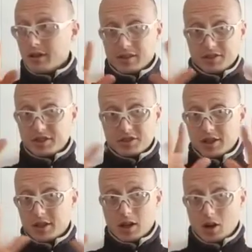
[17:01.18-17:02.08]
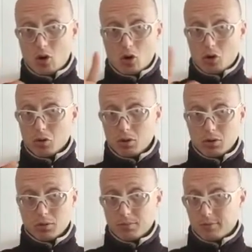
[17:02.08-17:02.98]
this isn't a
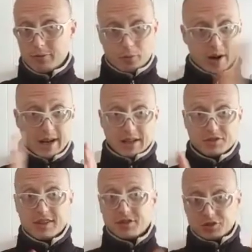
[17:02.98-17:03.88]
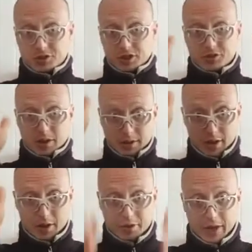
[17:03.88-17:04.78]
whole phrase, this is just a
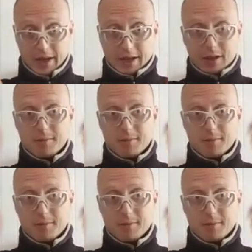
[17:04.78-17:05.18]
thing.